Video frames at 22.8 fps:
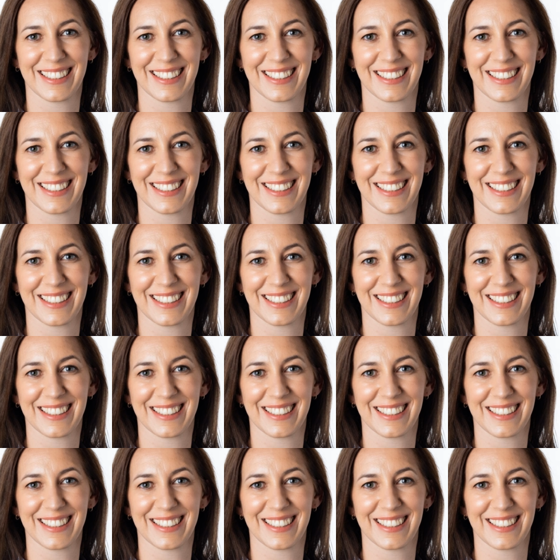
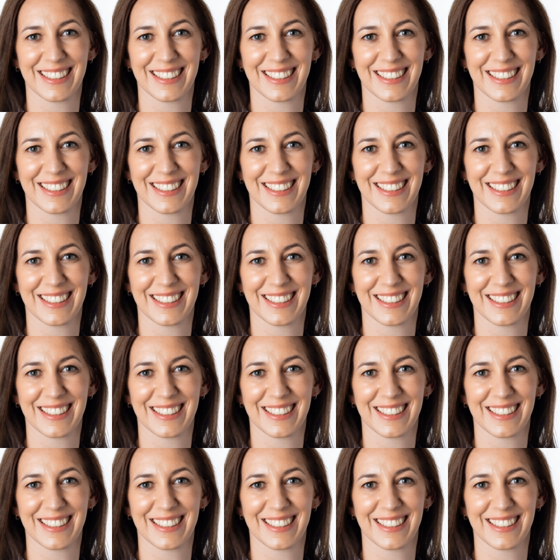
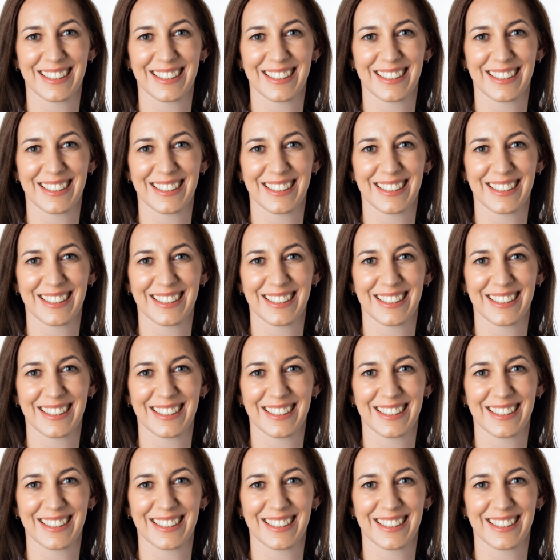
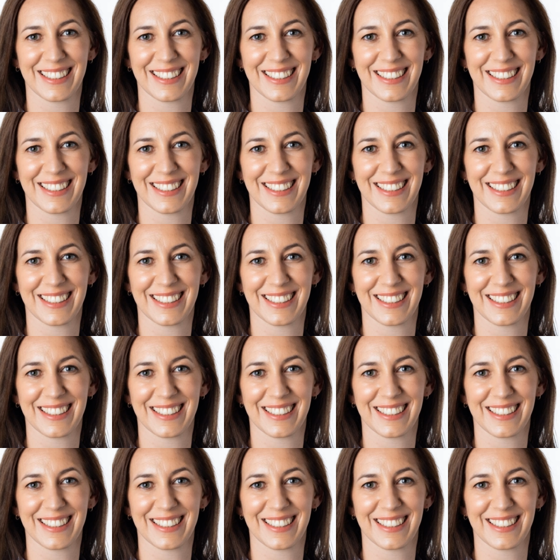
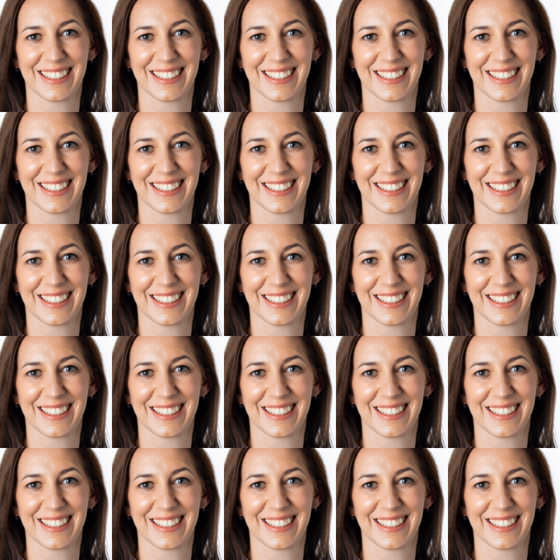
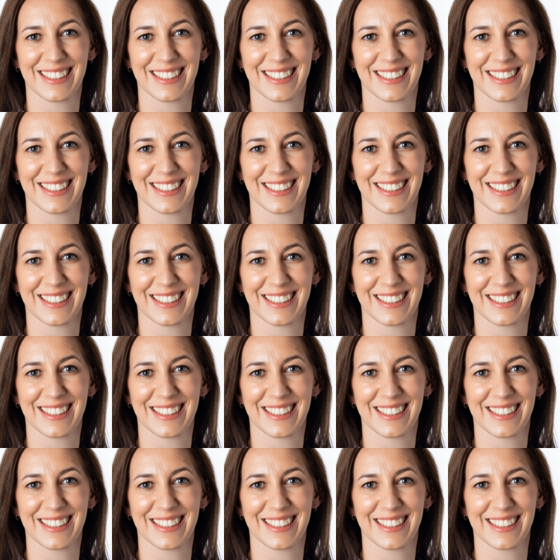
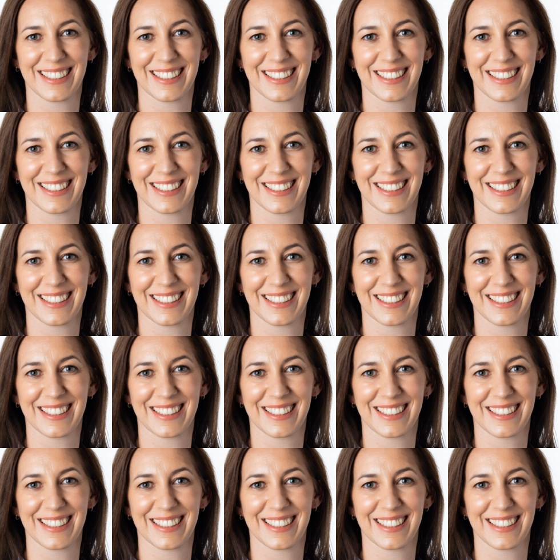This is a still picture; no speech is visible.